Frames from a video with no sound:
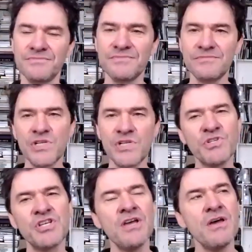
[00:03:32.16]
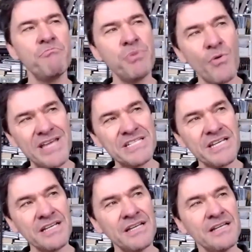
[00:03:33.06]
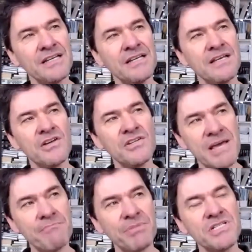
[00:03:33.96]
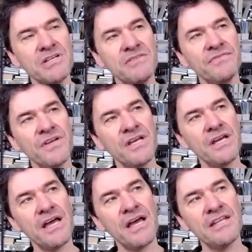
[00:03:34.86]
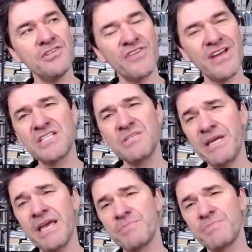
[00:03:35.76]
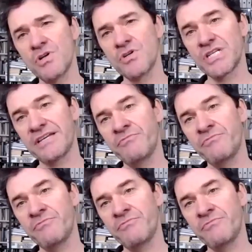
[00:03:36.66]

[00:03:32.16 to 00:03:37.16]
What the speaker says: which was poetic, contemplative, and trying to be hypnotic if